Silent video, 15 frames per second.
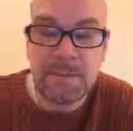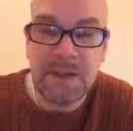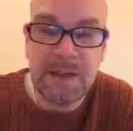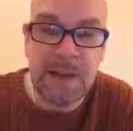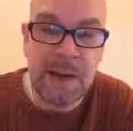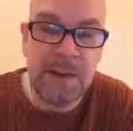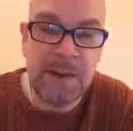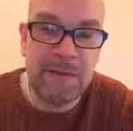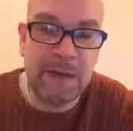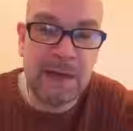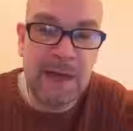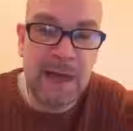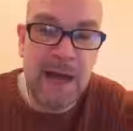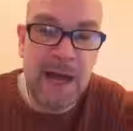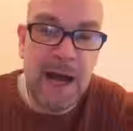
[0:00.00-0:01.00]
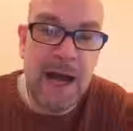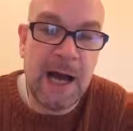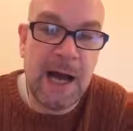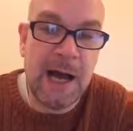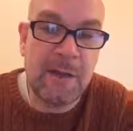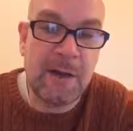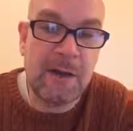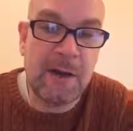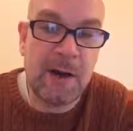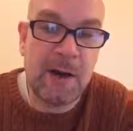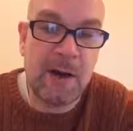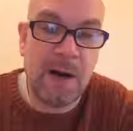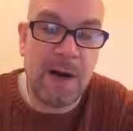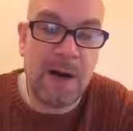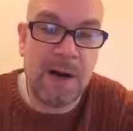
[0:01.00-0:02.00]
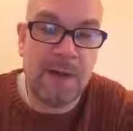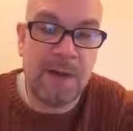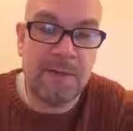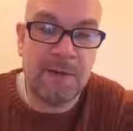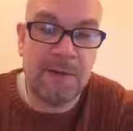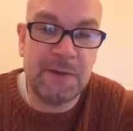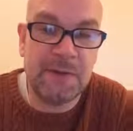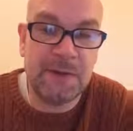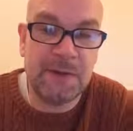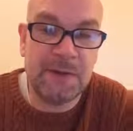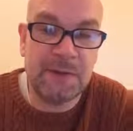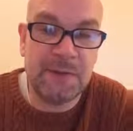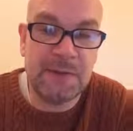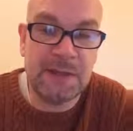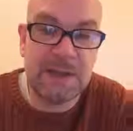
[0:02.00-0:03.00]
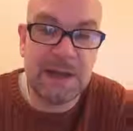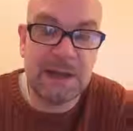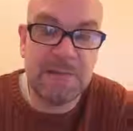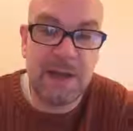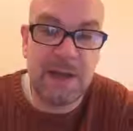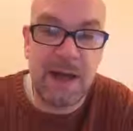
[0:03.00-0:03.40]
However, there are a few features missing.